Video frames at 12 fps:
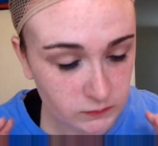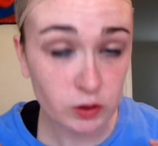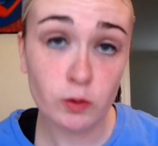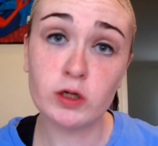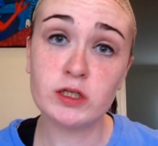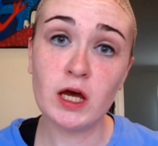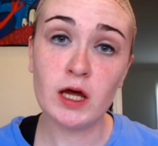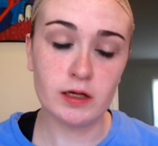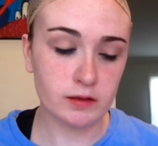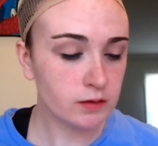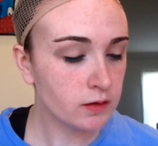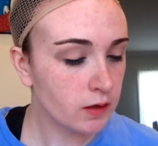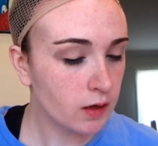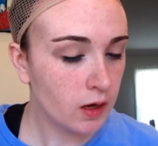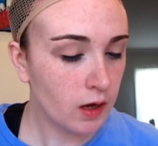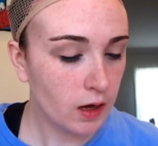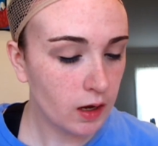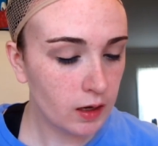you are done.
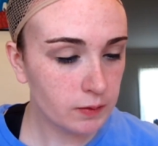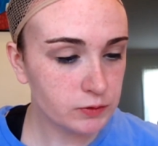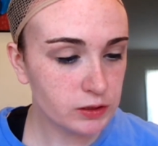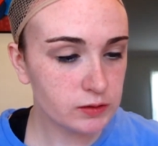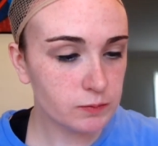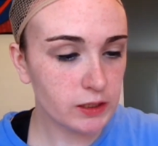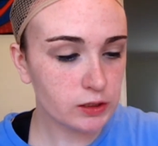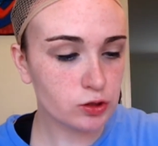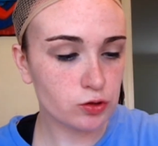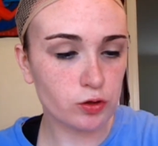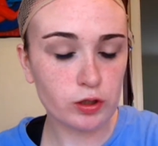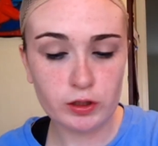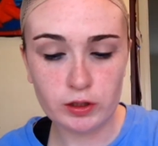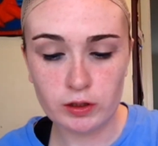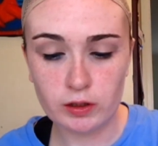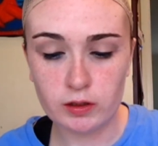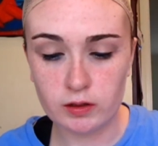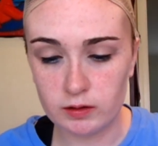Just make sure
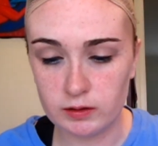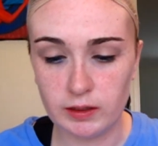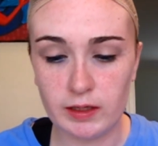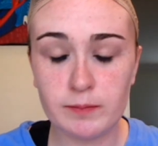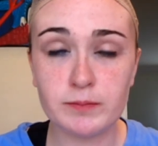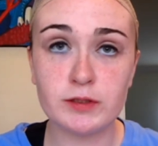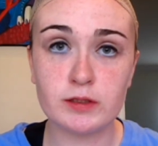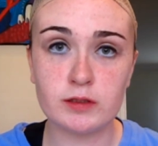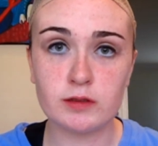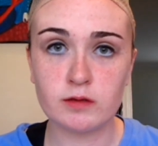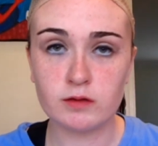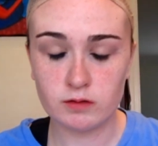your lips